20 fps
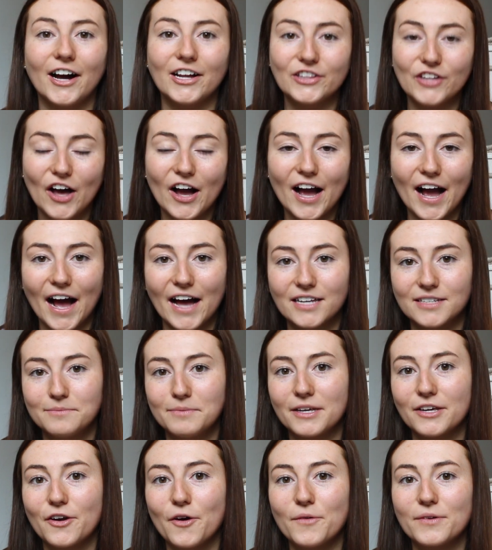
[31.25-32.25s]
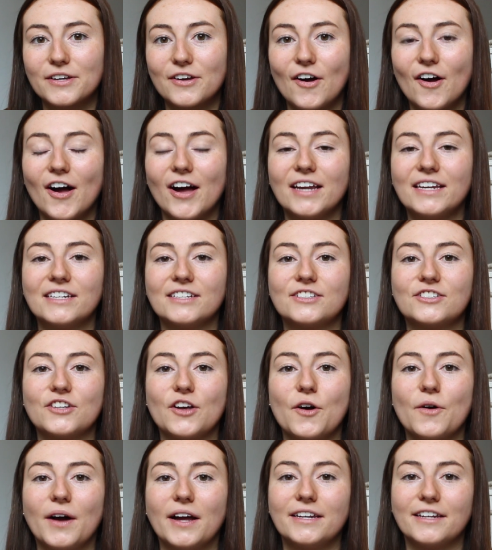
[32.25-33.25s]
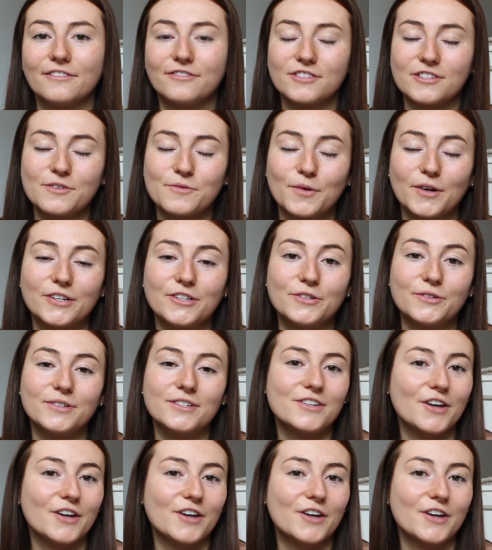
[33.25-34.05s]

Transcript: A lot has been going on, so I definitely want to